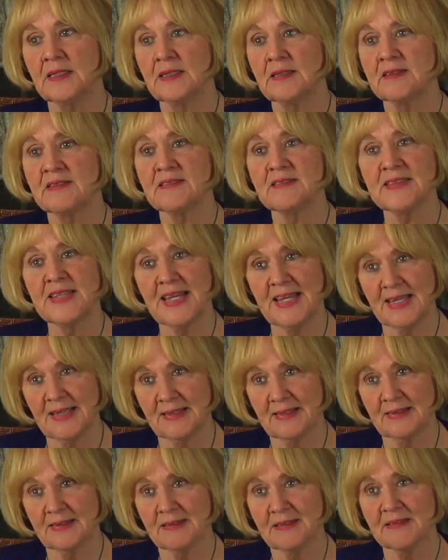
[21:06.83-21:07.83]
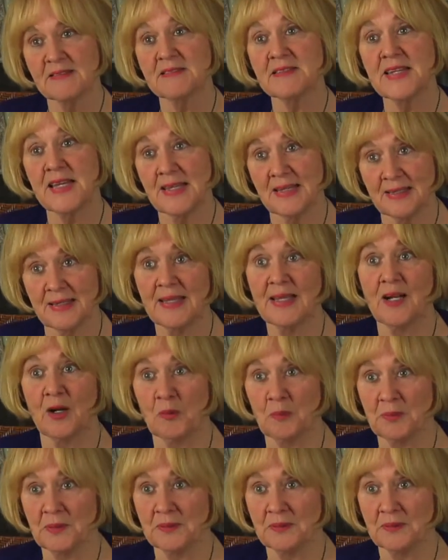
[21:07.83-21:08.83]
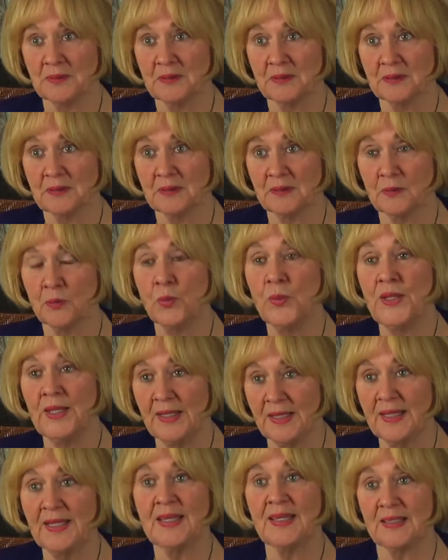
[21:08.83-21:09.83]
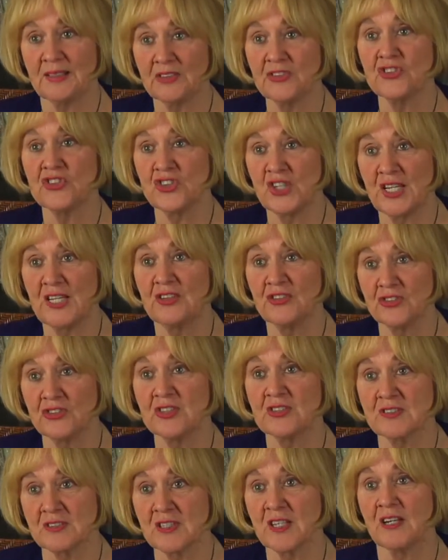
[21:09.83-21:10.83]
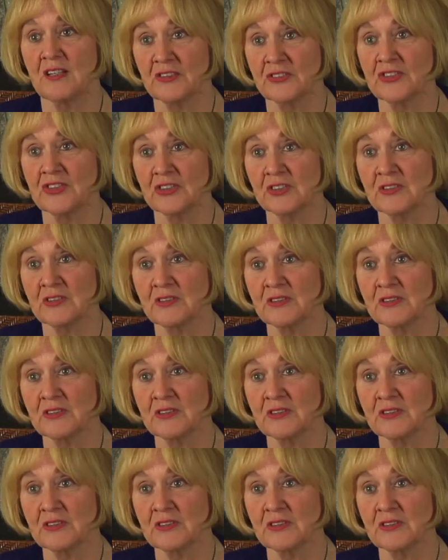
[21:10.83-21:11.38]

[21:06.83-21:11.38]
stay and help. We can change this culture.